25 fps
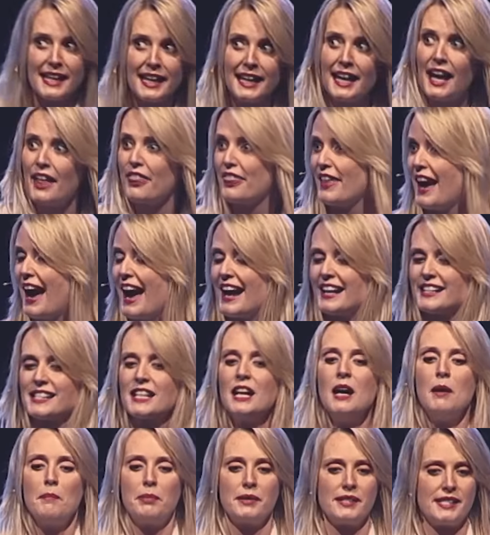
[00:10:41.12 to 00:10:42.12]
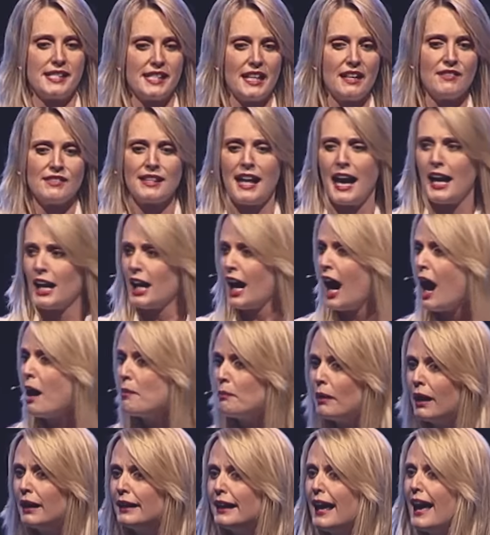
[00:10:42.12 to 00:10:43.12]
see ya, thanks. But Steve's like,
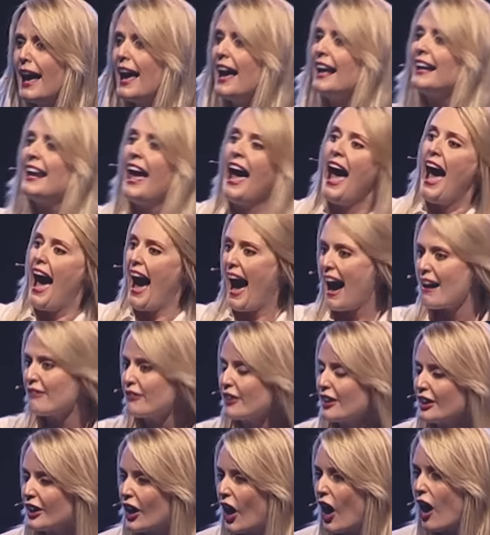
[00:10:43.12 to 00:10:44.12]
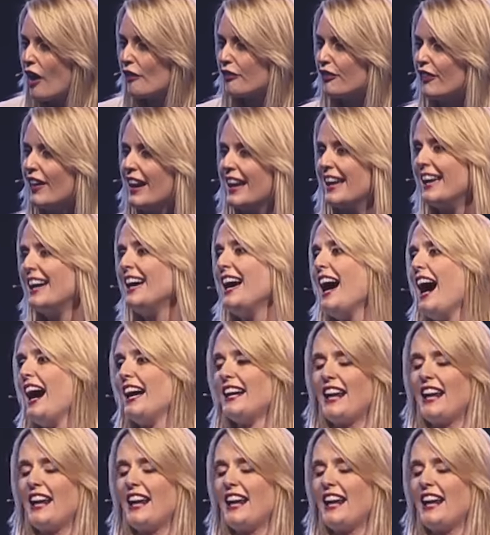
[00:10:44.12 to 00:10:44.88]
come on in, have a coffee.